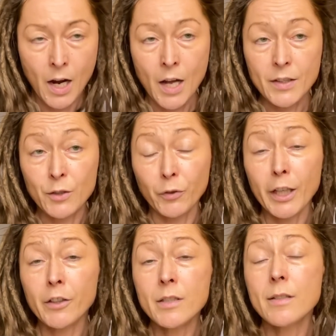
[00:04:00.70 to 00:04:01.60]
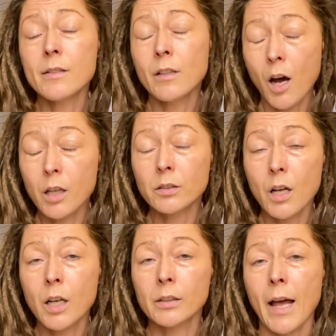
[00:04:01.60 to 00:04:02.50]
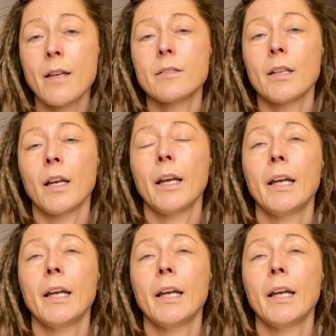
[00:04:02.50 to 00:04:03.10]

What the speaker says: This fragrance is not long lasting.